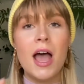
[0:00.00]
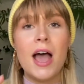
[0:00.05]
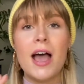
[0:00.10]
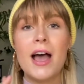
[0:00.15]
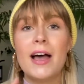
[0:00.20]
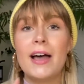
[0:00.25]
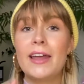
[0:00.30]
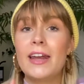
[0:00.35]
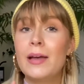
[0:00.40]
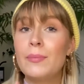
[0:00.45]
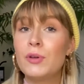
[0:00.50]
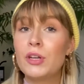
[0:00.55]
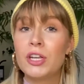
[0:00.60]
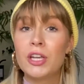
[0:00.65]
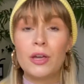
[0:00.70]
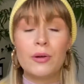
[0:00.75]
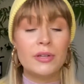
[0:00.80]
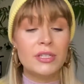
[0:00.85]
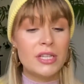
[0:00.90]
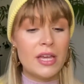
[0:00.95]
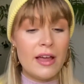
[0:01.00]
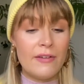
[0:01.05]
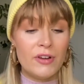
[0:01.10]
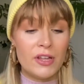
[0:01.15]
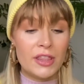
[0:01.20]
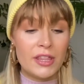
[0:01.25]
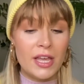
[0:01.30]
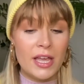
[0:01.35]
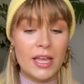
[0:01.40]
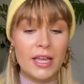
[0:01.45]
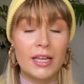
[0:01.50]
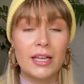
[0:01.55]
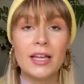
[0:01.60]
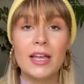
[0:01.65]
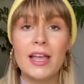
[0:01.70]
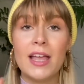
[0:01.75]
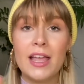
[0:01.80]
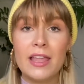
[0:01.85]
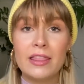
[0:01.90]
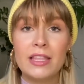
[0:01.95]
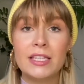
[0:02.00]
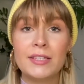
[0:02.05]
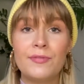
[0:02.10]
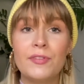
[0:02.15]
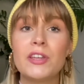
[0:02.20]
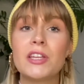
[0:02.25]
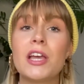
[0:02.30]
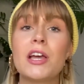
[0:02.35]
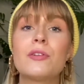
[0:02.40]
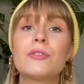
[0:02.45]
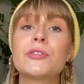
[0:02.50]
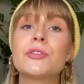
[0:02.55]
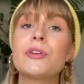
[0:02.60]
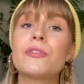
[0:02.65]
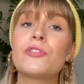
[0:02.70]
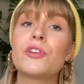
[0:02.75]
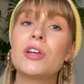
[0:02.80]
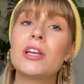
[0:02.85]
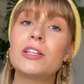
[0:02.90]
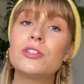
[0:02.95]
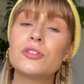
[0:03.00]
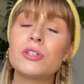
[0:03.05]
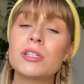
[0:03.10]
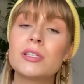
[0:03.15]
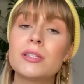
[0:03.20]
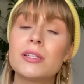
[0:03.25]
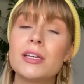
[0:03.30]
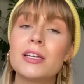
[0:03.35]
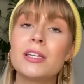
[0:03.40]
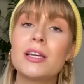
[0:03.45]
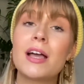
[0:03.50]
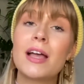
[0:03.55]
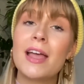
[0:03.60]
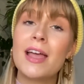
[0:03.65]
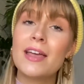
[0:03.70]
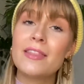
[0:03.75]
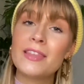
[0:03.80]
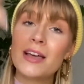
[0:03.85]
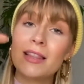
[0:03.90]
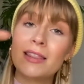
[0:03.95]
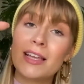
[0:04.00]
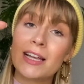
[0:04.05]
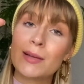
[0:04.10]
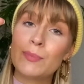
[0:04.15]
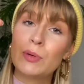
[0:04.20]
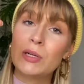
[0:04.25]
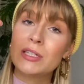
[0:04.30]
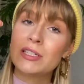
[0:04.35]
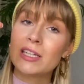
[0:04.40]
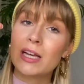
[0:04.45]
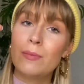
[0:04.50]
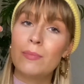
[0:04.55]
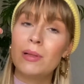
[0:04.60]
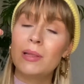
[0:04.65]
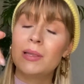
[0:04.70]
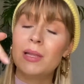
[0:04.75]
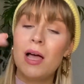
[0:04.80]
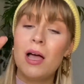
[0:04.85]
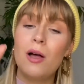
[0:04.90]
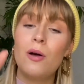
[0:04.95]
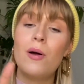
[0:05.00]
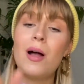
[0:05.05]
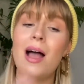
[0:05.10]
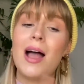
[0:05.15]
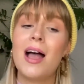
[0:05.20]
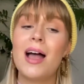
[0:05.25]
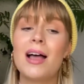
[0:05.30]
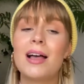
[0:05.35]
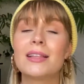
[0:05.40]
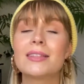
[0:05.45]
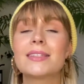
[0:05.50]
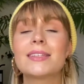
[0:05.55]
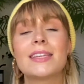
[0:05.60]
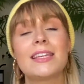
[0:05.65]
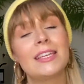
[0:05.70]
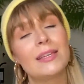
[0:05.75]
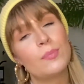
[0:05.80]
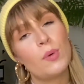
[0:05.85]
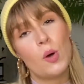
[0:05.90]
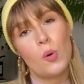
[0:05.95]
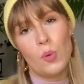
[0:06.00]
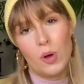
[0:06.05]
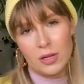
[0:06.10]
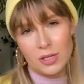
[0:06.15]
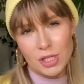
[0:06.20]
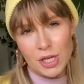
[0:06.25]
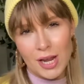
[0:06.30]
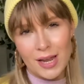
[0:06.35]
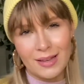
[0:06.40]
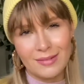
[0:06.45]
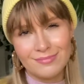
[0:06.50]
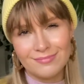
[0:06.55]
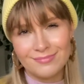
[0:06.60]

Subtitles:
And I'm going to go into everything in this video. So if you're interested, hit that like button down below and keep watching.